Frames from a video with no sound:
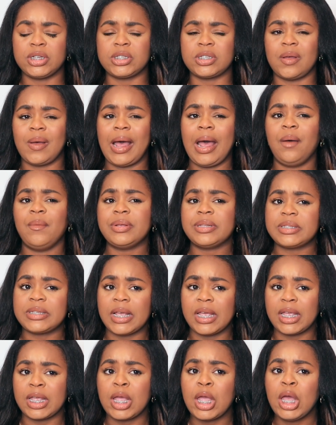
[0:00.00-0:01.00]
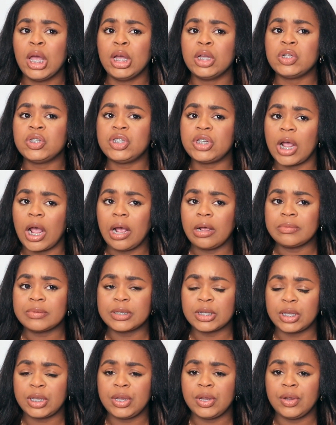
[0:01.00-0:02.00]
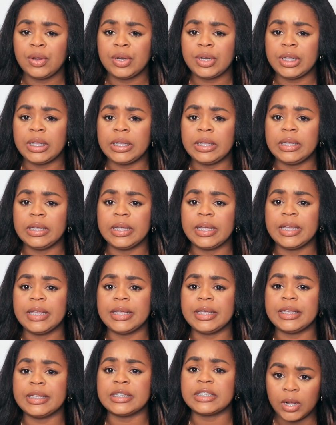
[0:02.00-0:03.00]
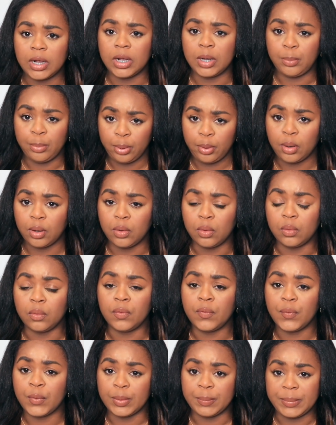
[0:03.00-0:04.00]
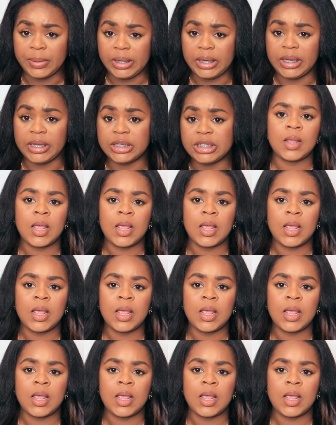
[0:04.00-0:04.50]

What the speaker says: So I would say job security is a pro for me.